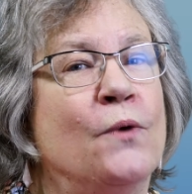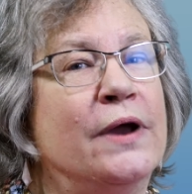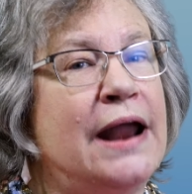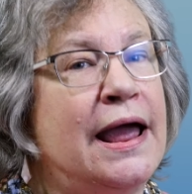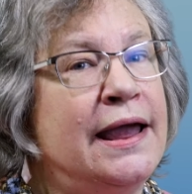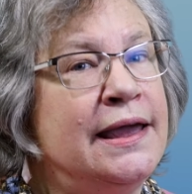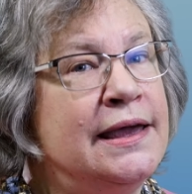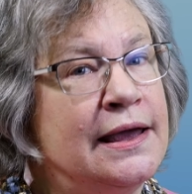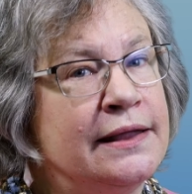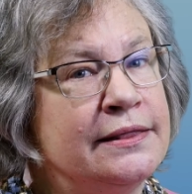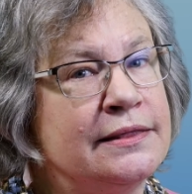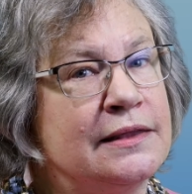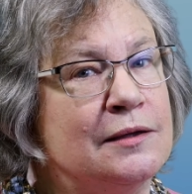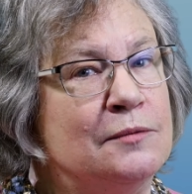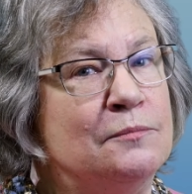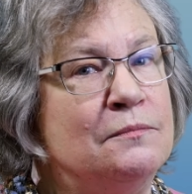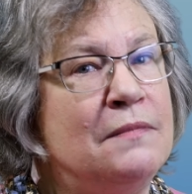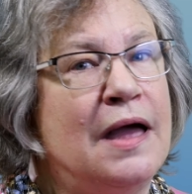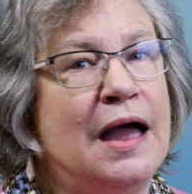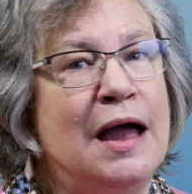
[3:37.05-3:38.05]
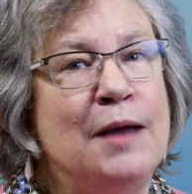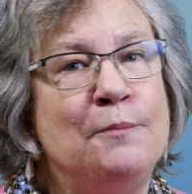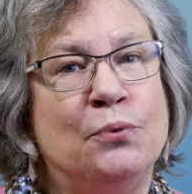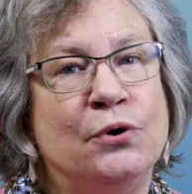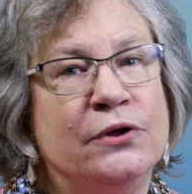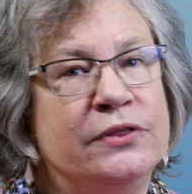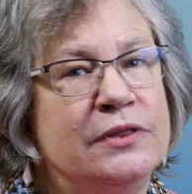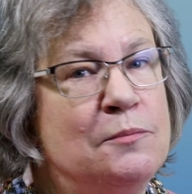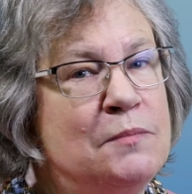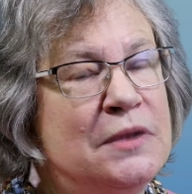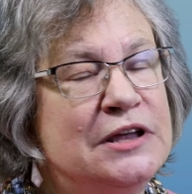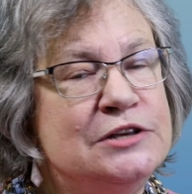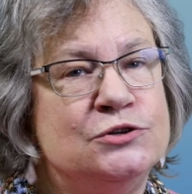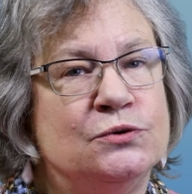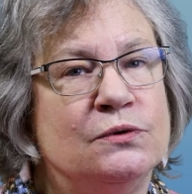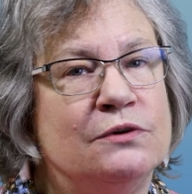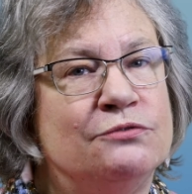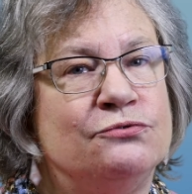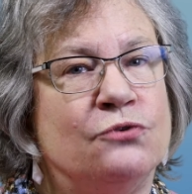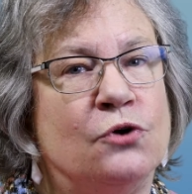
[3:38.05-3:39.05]
When I get them, I put them
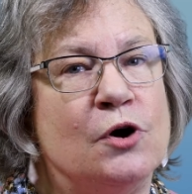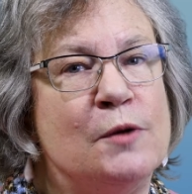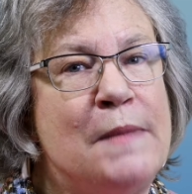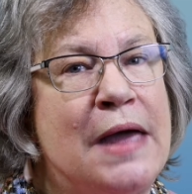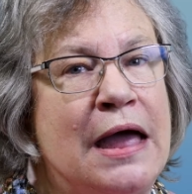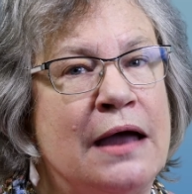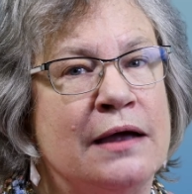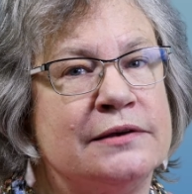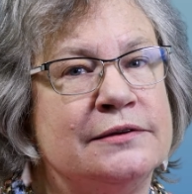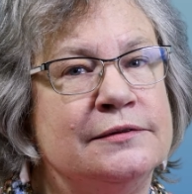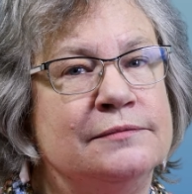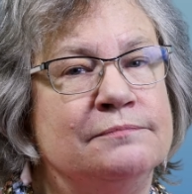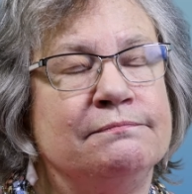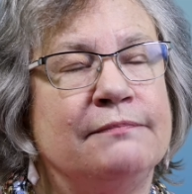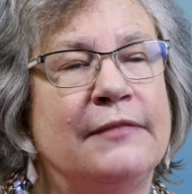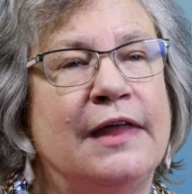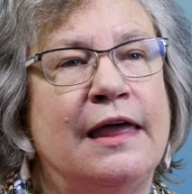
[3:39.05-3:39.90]
into a format.